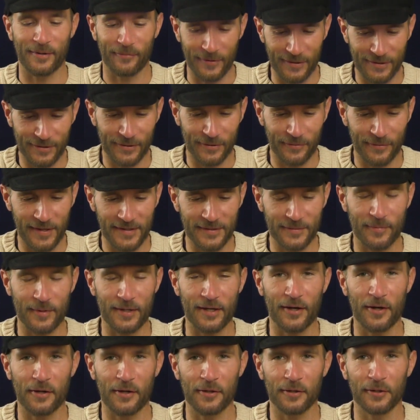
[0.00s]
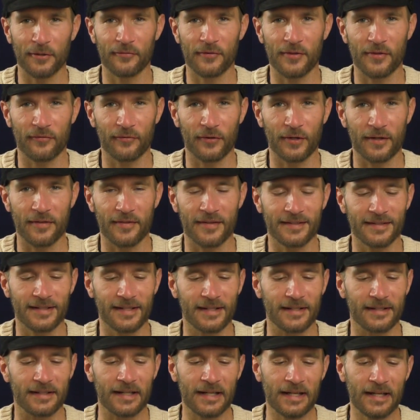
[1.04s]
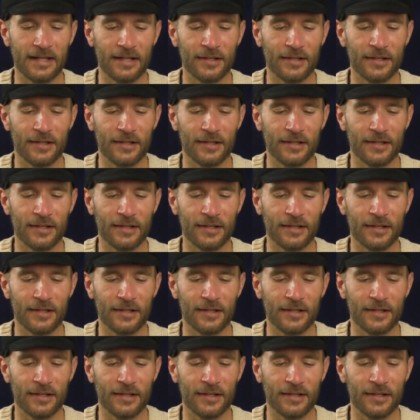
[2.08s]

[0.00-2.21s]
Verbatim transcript: original recipe all over the front of the tin,